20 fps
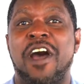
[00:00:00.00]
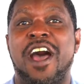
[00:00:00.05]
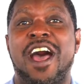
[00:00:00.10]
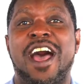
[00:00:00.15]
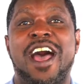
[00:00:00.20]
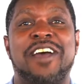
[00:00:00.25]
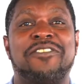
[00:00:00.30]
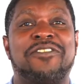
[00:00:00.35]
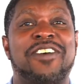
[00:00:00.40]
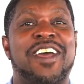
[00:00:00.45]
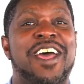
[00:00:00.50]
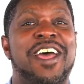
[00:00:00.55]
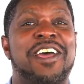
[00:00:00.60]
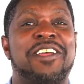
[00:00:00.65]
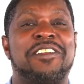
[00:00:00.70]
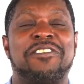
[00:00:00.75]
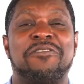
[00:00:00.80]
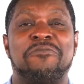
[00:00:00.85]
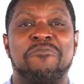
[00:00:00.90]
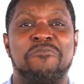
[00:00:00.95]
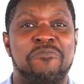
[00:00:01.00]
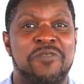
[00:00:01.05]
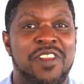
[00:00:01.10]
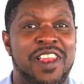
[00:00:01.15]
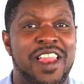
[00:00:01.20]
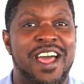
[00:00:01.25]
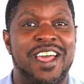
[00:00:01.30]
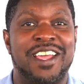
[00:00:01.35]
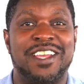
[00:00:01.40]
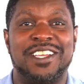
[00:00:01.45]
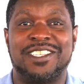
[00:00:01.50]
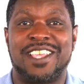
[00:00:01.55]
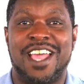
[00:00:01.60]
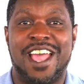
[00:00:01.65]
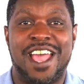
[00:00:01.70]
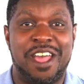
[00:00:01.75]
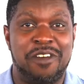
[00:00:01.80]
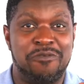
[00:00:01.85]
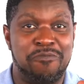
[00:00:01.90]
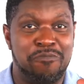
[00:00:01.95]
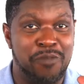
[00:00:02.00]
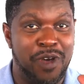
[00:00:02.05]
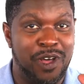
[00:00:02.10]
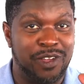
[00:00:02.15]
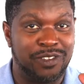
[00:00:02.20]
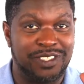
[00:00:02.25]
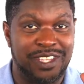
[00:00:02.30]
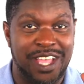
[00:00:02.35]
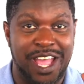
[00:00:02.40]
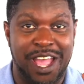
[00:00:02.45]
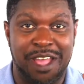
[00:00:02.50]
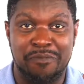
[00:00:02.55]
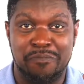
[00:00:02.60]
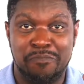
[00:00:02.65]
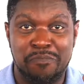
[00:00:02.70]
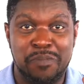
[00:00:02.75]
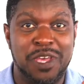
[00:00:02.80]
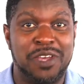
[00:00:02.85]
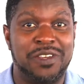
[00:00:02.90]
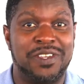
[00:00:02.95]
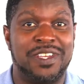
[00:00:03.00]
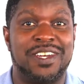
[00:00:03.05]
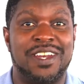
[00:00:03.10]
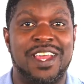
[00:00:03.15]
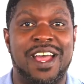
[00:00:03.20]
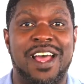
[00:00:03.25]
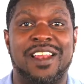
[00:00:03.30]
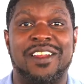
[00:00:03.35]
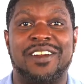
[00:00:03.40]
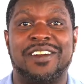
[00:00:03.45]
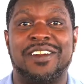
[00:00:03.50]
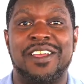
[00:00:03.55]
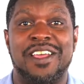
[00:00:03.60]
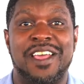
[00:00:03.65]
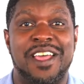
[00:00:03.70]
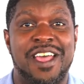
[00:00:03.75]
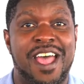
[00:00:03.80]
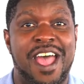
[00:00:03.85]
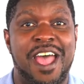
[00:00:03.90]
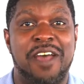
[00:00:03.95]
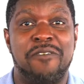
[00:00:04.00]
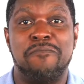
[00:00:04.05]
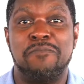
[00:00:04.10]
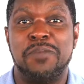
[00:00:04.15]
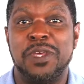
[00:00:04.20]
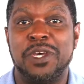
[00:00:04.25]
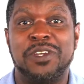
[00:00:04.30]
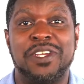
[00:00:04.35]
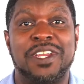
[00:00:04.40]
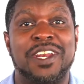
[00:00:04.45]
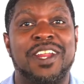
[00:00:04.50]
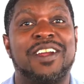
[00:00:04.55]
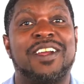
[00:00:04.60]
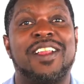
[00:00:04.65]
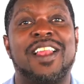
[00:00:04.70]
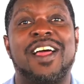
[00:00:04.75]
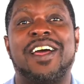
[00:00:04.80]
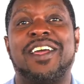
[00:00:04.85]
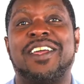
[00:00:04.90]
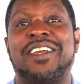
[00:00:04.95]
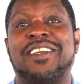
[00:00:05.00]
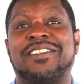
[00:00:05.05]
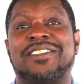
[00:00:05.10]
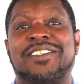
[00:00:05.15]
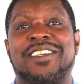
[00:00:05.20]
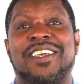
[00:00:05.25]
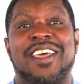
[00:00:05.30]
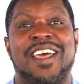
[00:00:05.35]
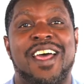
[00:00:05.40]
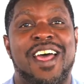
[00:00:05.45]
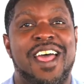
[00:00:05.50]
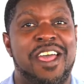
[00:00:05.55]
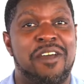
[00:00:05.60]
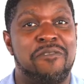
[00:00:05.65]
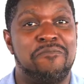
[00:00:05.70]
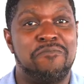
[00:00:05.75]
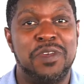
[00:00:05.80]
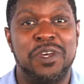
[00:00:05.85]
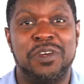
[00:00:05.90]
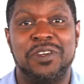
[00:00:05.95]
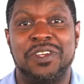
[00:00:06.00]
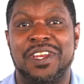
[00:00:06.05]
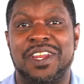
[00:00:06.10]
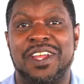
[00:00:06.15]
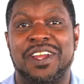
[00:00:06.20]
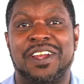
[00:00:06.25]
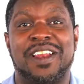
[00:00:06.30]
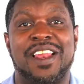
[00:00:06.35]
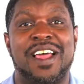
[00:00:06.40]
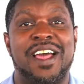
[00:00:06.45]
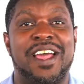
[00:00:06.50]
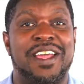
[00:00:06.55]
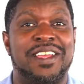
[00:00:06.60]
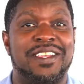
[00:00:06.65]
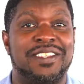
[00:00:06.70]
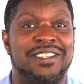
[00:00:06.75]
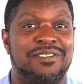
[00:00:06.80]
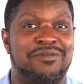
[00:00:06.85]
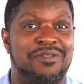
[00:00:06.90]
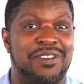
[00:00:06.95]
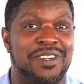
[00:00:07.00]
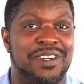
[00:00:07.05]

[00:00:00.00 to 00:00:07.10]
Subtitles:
I've had clients, I have I have billionaire clients, I have millionaire clients,